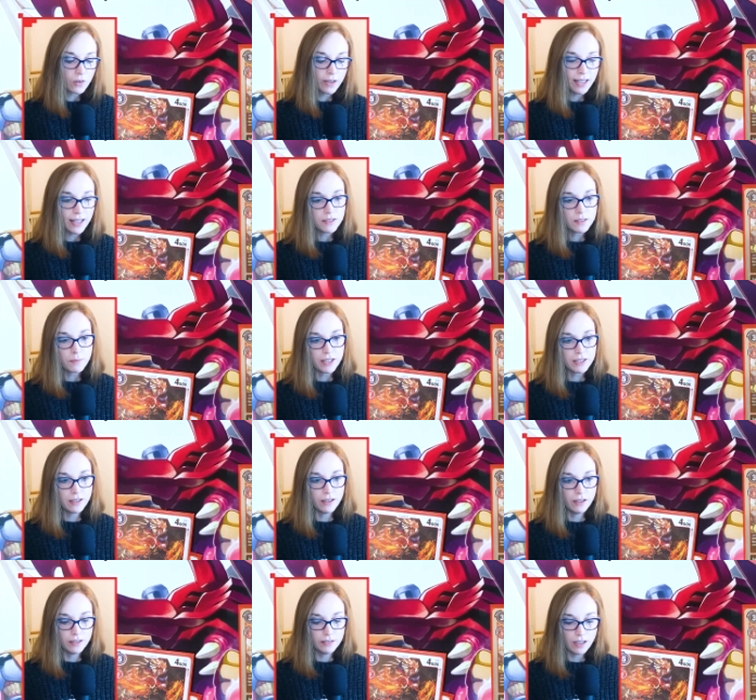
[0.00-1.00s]
I end my
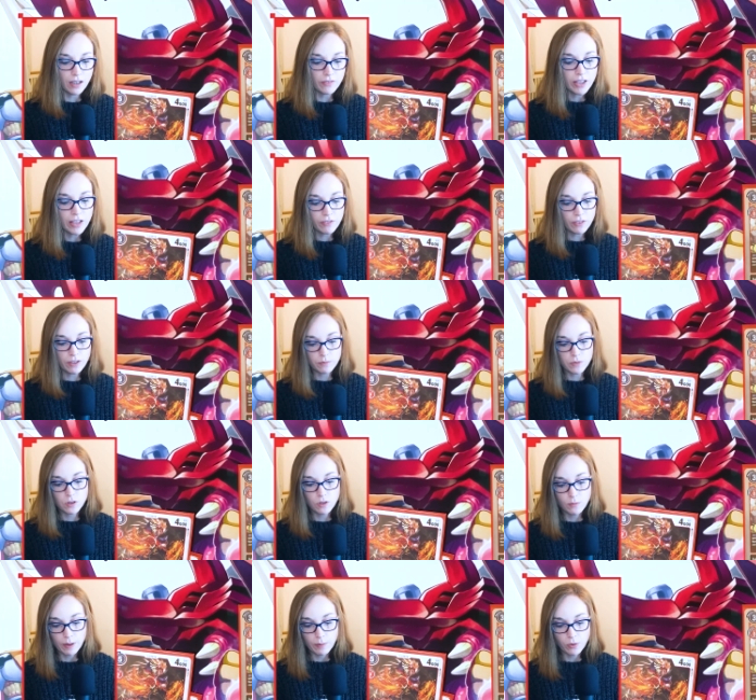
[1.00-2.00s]
turn, I've given them
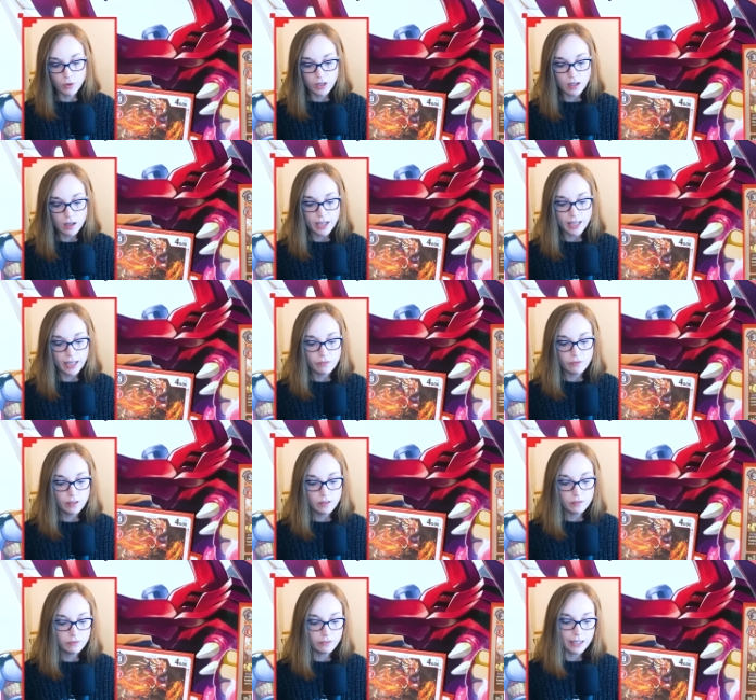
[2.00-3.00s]
2 memory, I have
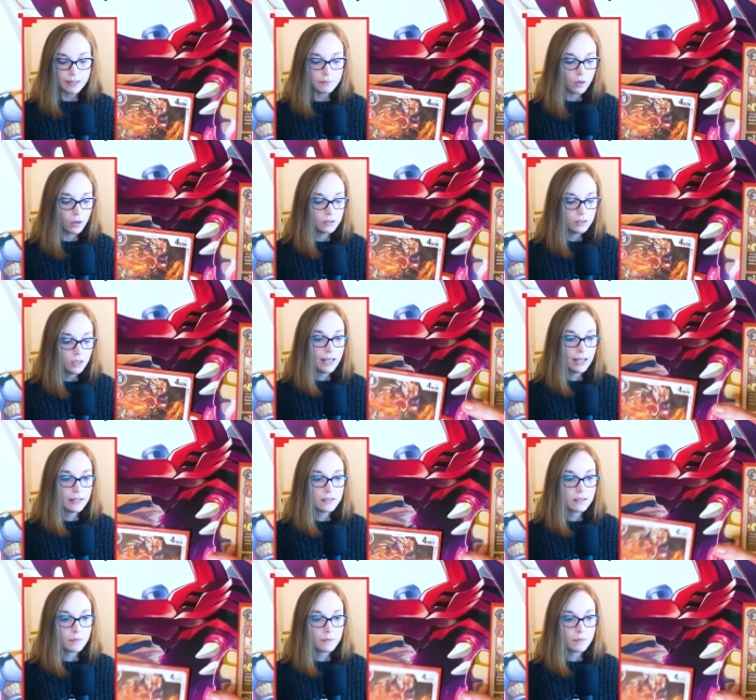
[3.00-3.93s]
little Flamemon and